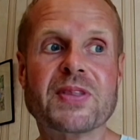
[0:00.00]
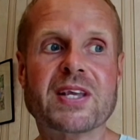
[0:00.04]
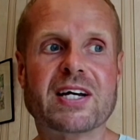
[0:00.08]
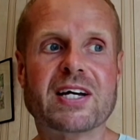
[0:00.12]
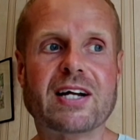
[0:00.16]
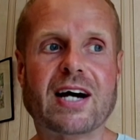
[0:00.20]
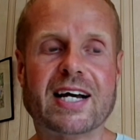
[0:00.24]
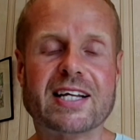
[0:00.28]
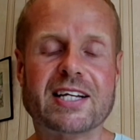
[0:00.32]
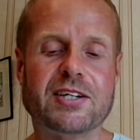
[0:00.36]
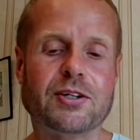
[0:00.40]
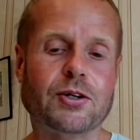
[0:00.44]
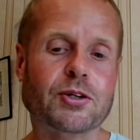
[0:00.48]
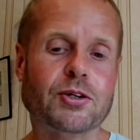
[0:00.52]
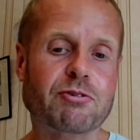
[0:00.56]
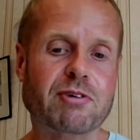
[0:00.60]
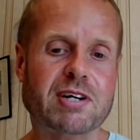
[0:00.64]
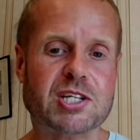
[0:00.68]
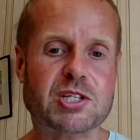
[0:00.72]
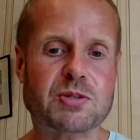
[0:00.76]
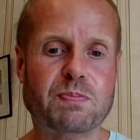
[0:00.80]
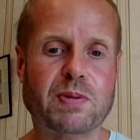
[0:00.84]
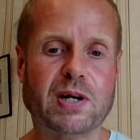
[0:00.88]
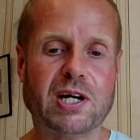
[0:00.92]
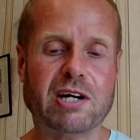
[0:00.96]
And I had another
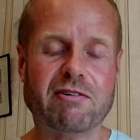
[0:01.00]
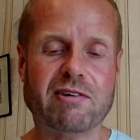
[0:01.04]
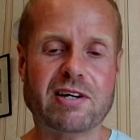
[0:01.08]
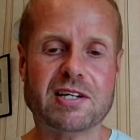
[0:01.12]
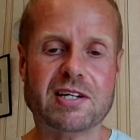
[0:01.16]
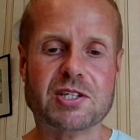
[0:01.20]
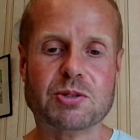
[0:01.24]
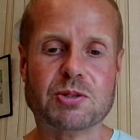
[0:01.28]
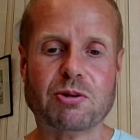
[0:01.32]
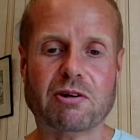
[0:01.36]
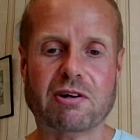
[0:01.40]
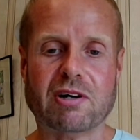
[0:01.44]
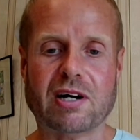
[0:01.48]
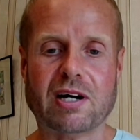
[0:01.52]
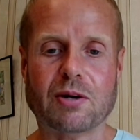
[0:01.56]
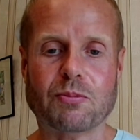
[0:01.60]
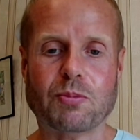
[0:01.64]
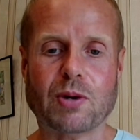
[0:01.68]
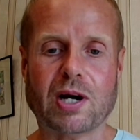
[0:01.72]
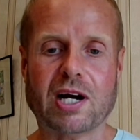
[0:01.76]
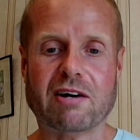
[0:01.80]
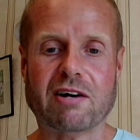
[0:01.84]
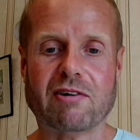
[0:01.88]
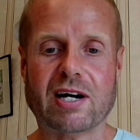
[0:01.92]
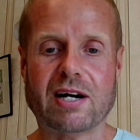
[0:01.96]
experience where,
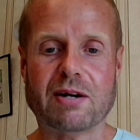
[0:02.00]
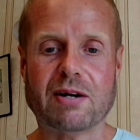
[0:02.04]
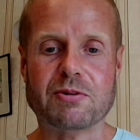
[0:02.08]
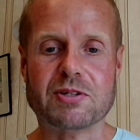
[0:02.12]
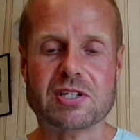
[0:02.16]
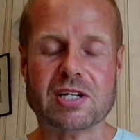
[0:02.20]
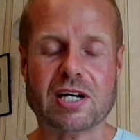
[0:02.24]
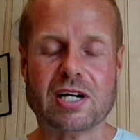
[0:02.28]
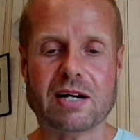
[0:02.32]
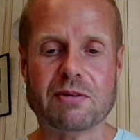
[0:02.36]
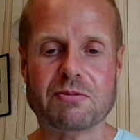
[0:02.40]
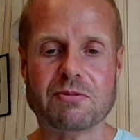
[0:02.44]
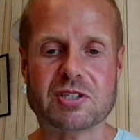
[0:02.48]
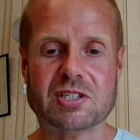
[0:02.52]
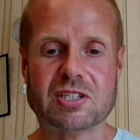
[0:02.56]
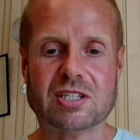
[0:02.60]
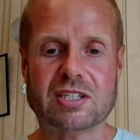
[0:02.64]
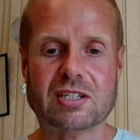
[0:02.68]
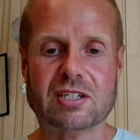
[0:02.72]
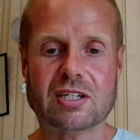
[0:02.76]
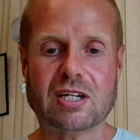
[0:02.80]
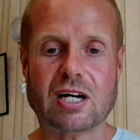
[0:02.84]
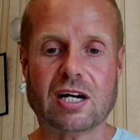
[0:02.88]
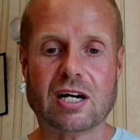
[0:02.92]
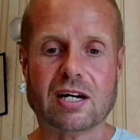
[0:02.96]
where I was I was
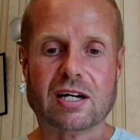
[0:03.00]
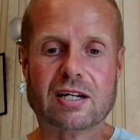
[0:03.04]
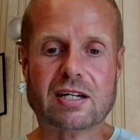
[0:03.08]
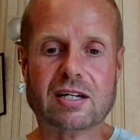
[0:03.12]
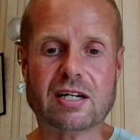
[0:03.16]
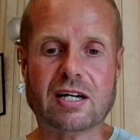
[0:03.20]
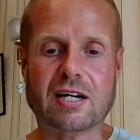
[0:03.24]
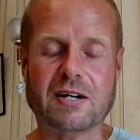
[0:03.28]
uh,